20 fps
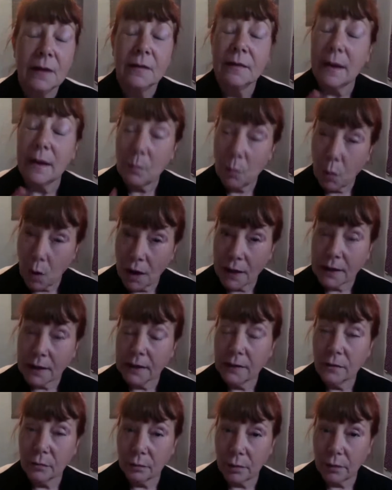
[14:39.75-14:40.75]
They want to
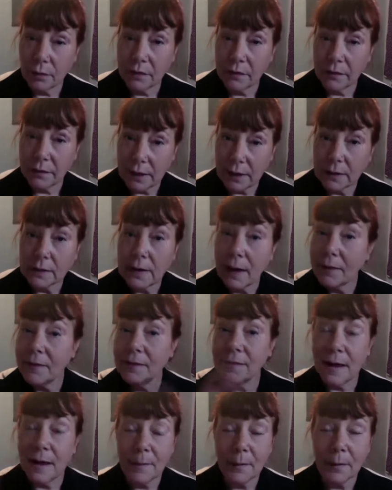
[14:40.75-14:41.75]
control the scene. Now,
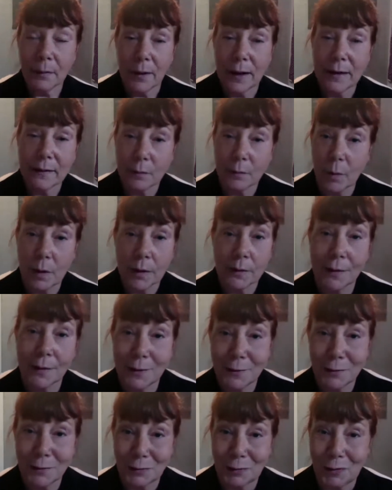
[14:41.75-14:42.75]
the Democrats want to
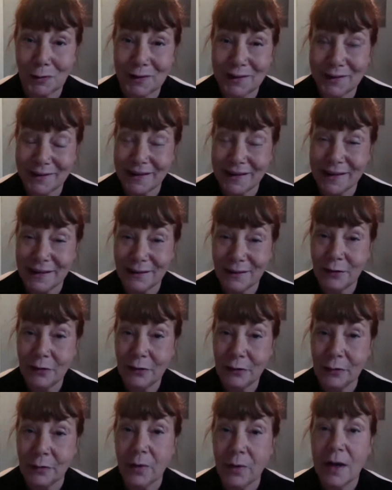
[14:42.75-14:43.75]
control the scene
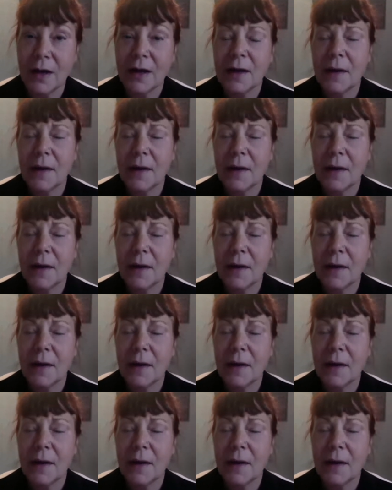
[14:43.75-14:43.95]
too,